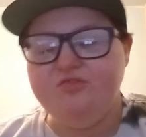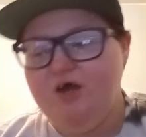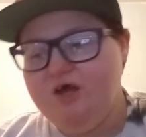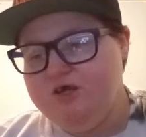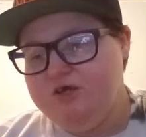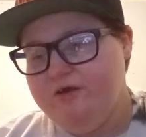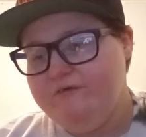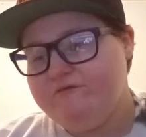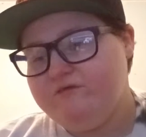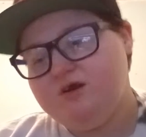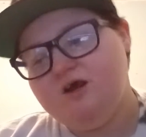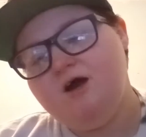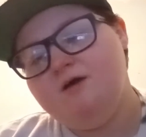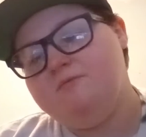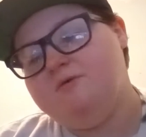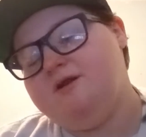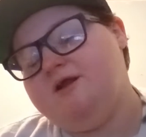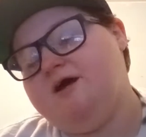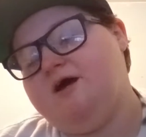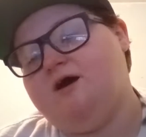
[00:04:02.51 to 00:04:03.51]
Thank you for
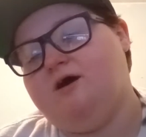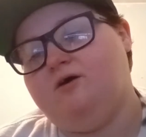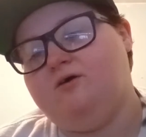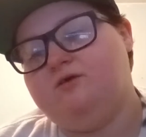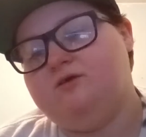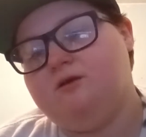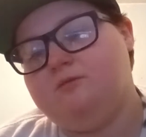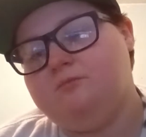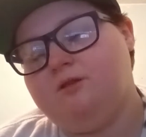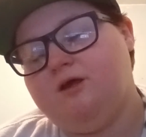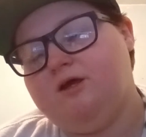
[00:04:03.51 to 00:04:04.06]
coming out and I'm